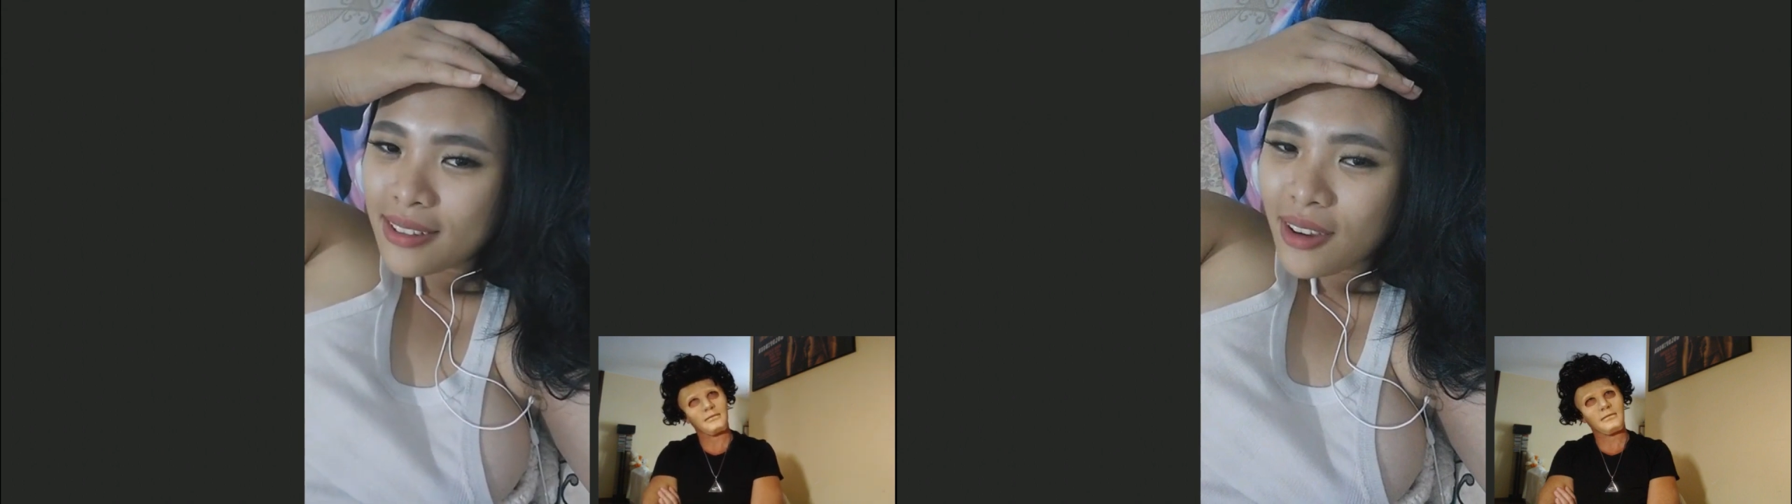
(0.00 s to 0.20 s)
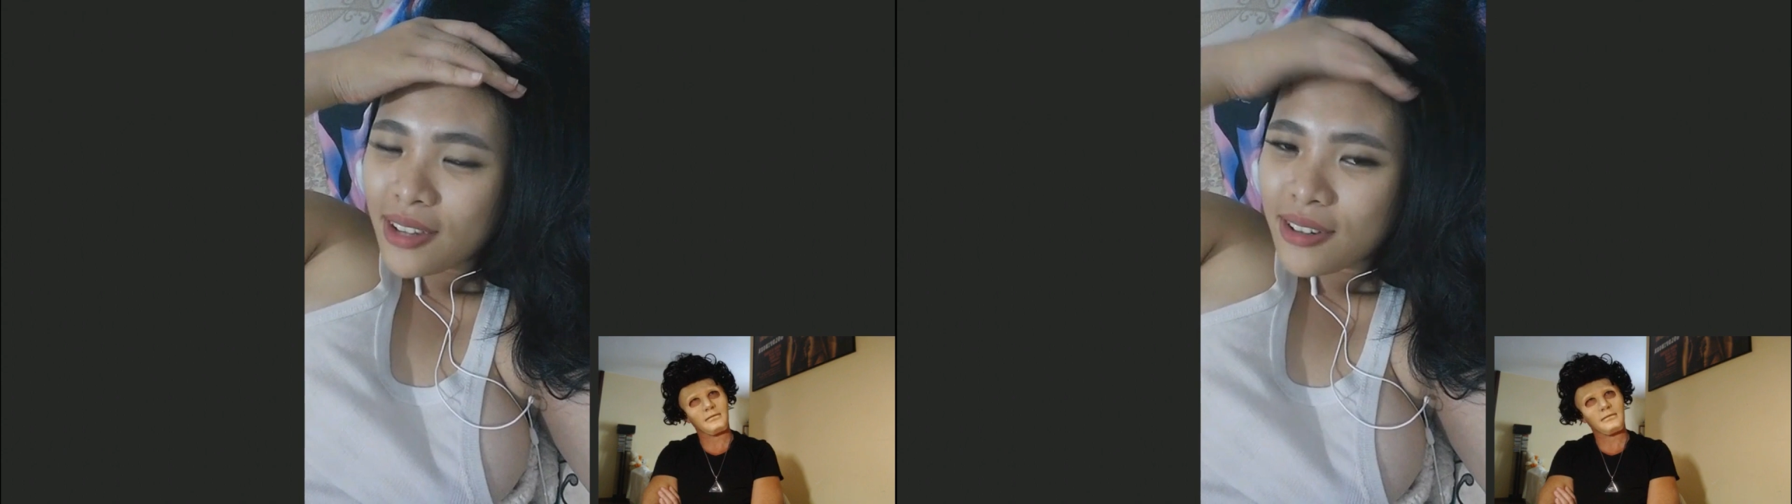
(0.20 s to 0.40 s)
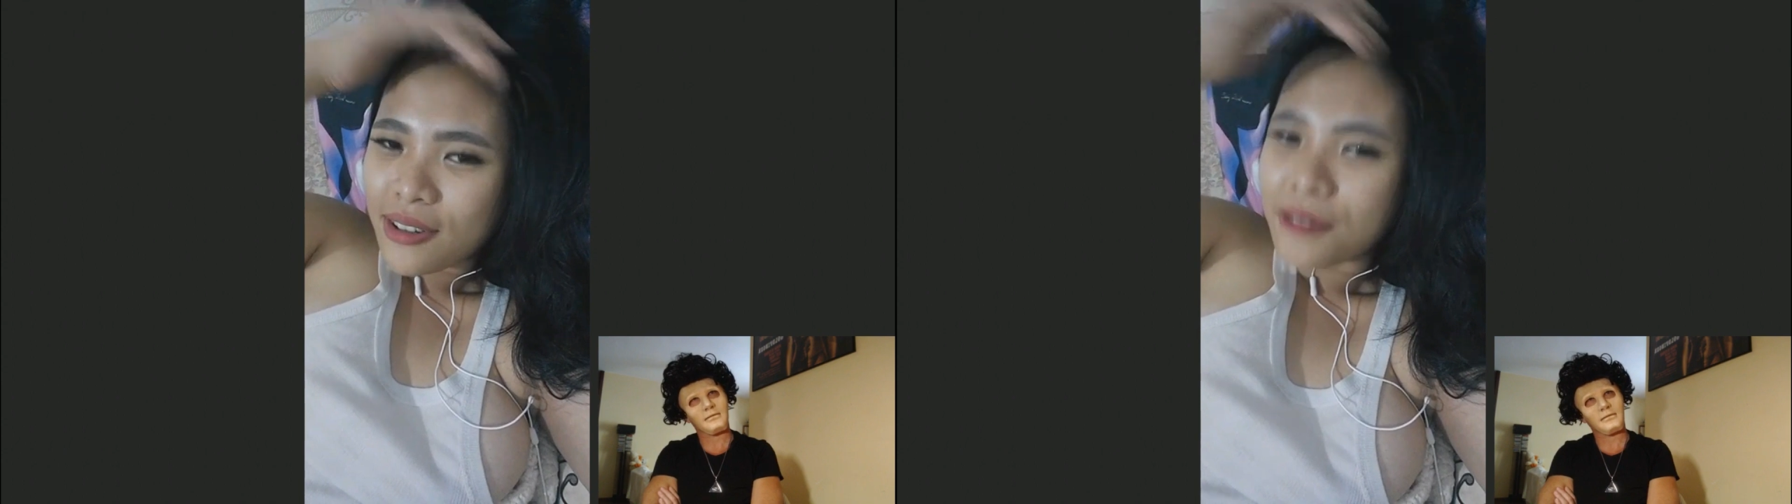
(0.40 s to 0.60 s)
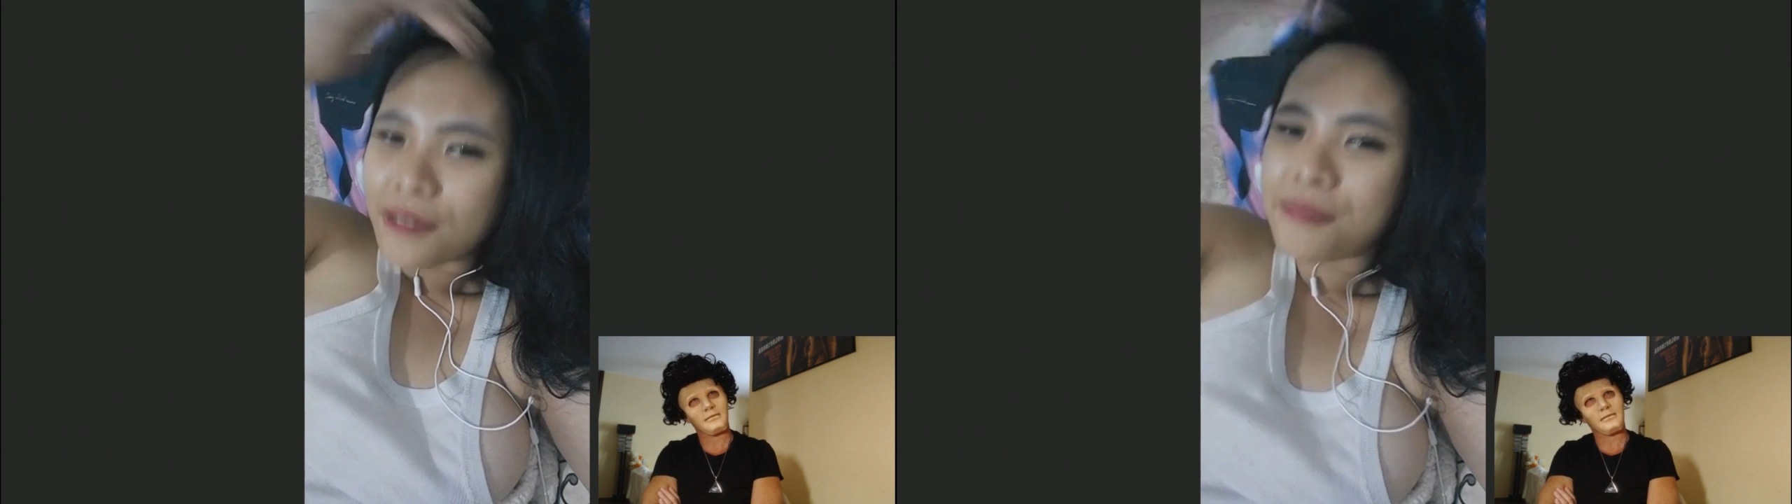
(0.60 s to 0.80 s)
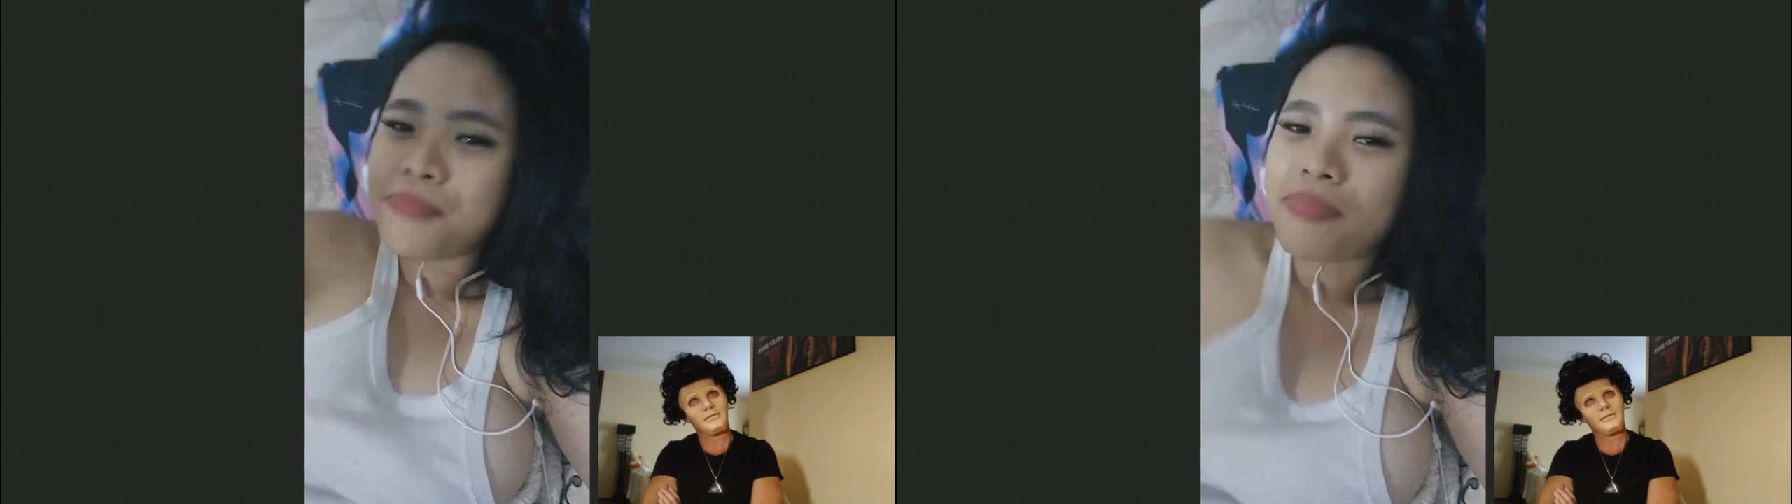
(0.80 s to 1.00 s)
So I don't
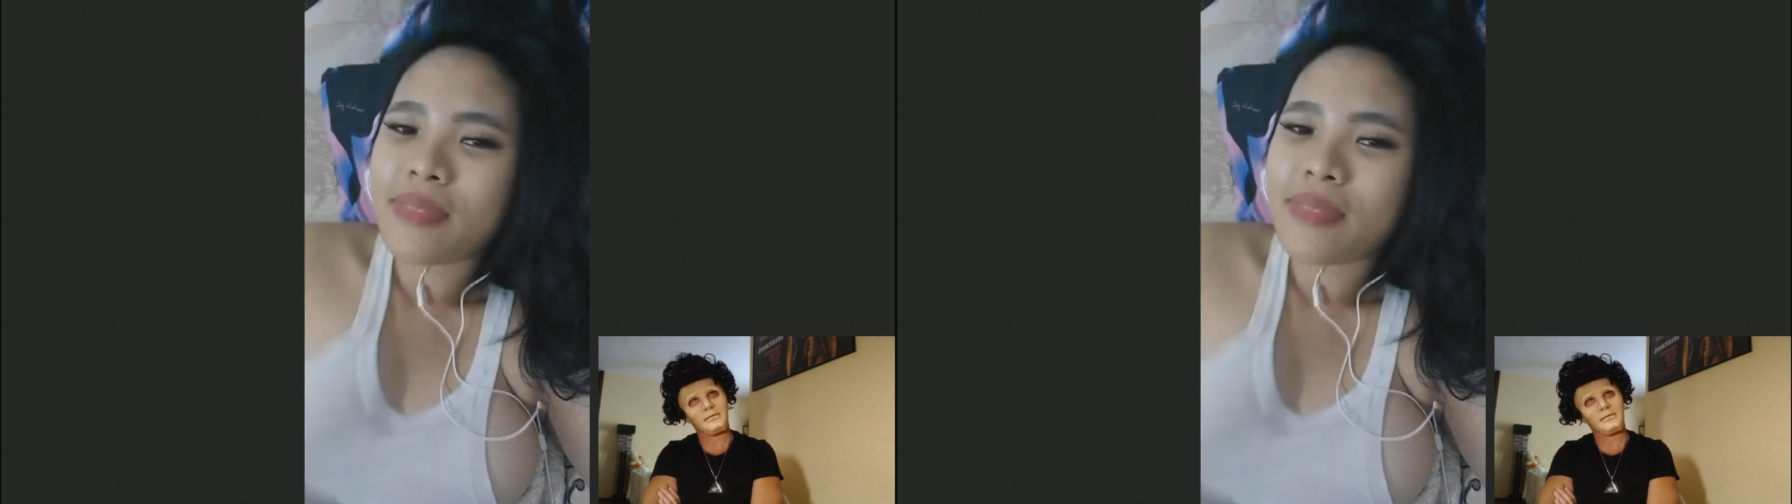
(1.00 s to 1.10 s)
know.